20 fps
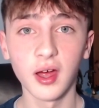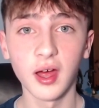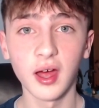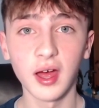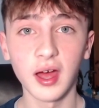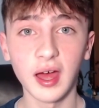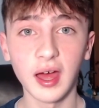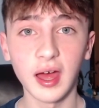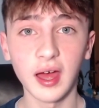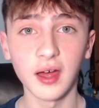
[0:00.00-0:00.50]

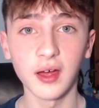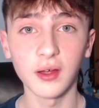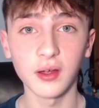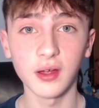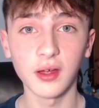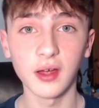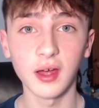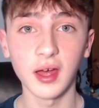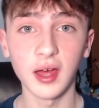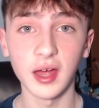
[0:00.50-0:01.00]

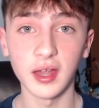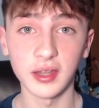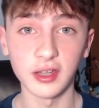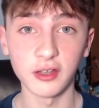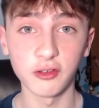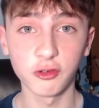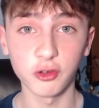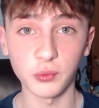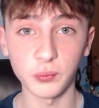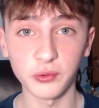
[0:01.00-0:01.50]
and it
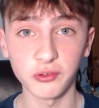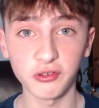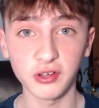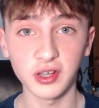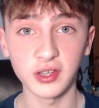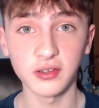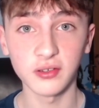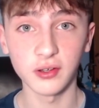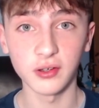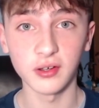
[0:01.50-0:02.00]
dropped straight
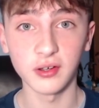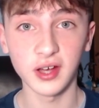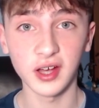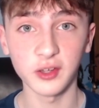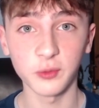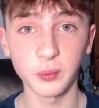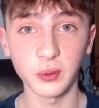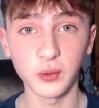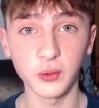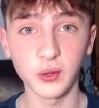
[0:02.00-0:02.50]
to
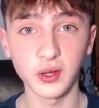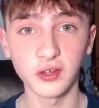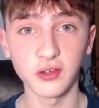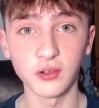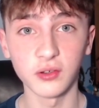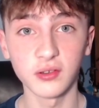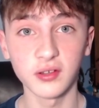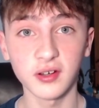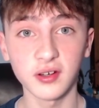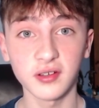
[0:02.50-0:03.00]
Azpilicueta, who
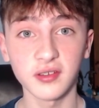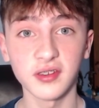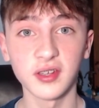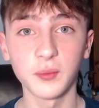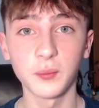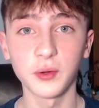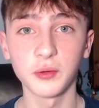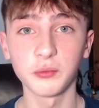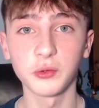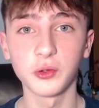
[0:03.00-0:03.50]
tucked it in the
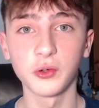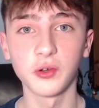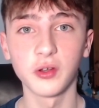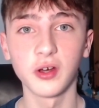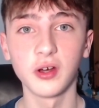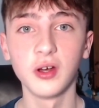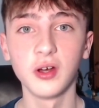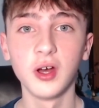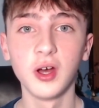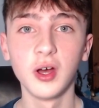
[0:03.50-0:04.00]
bottom corner.
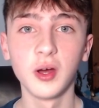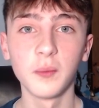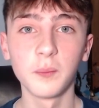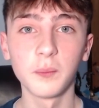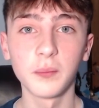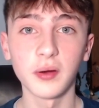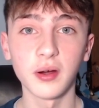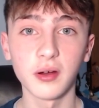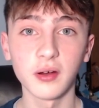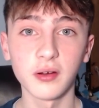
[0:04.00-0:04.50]

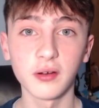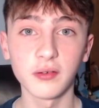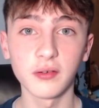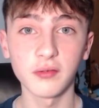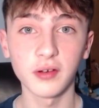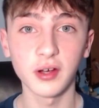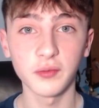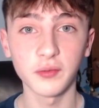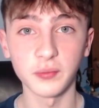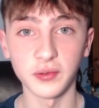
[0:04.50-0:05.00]
But
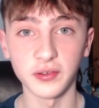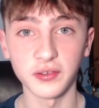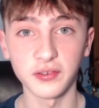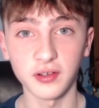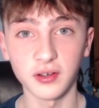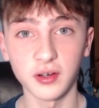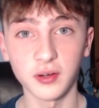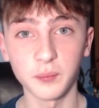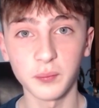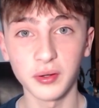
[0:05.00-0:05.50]
right from the
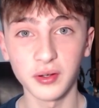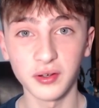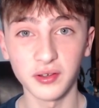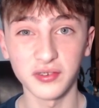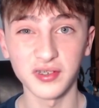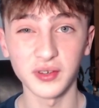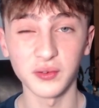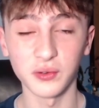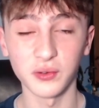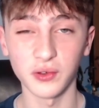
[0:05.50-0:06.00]
start,
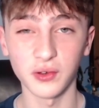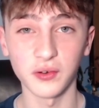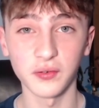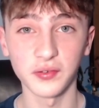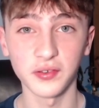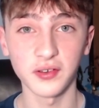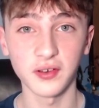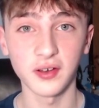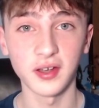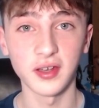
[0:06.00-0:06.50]
Pulisic was
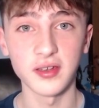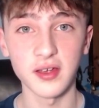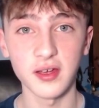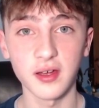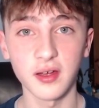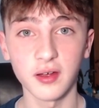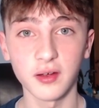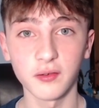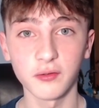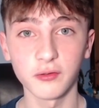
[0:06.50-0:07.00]
offside
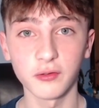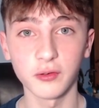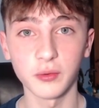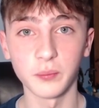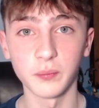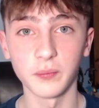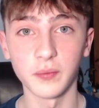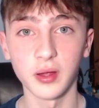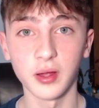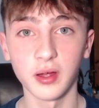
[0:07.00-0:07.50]

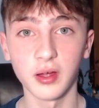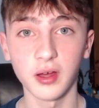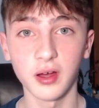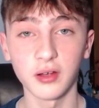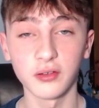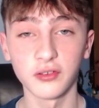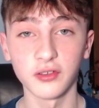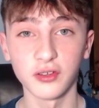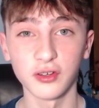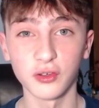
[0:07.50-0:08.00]
from
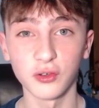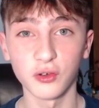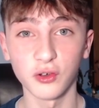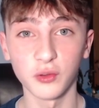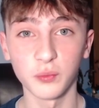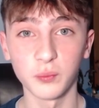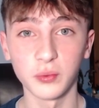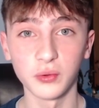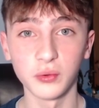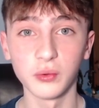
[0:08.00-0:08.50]
Hudson-Odoi's
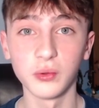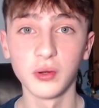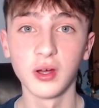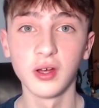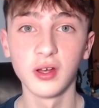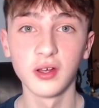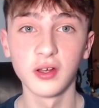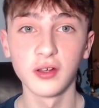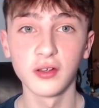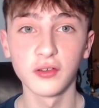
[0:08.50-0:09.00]
ball,
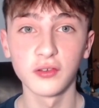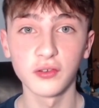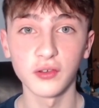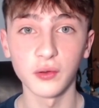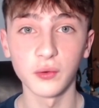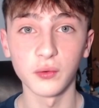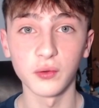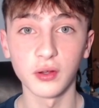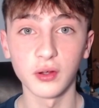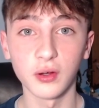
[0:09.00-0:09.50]
so
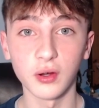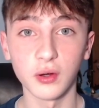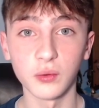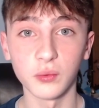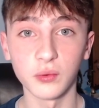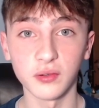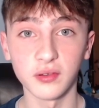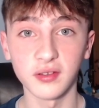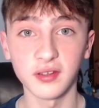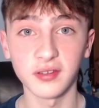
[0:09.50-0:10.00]
the goal
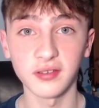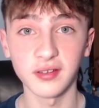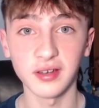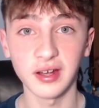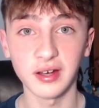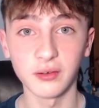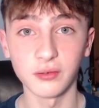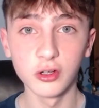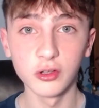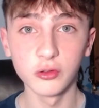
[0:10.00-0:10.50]
was
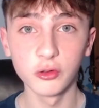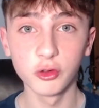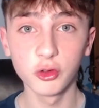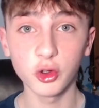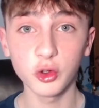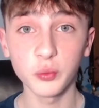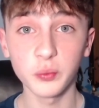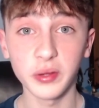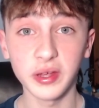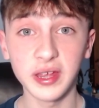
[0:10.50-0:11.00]
disallowed.
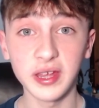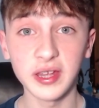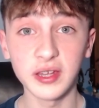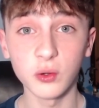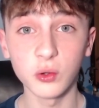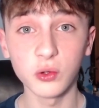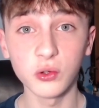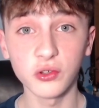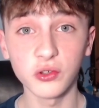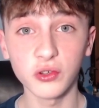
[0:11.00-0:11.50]
John McGinn
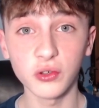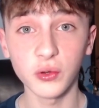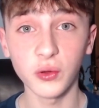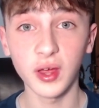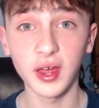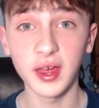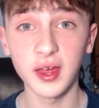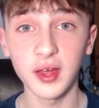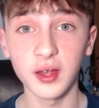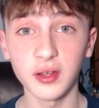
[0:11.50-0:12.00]
also
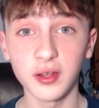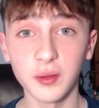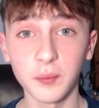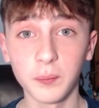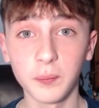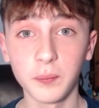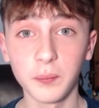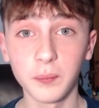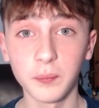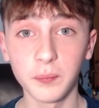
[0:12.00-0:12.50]
hit the
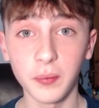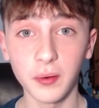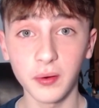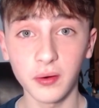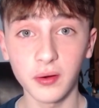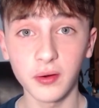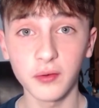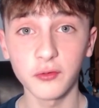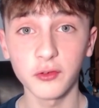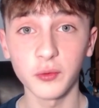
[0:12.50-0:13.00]

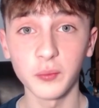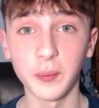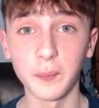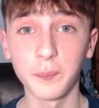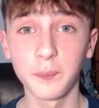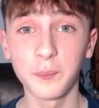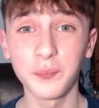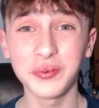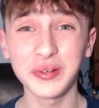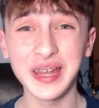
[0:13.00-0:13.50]
bar from a
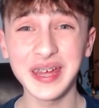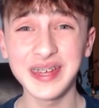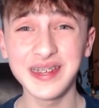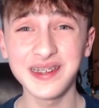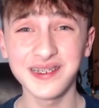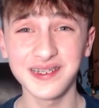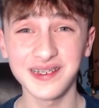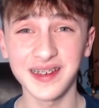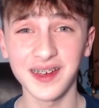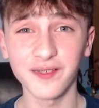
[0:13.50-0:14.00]

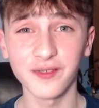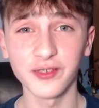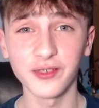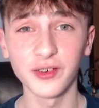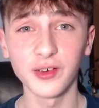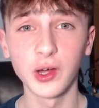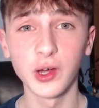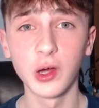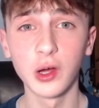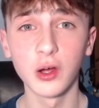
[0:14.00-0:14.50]
blazing effort
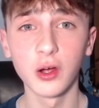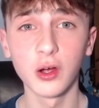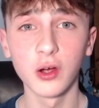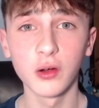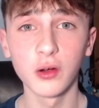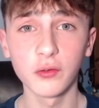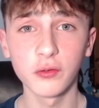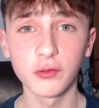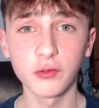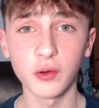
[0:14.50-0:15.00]

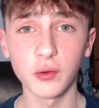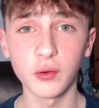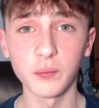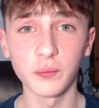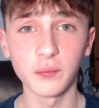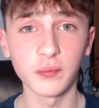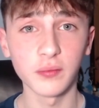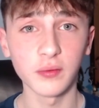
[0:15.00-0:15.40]
from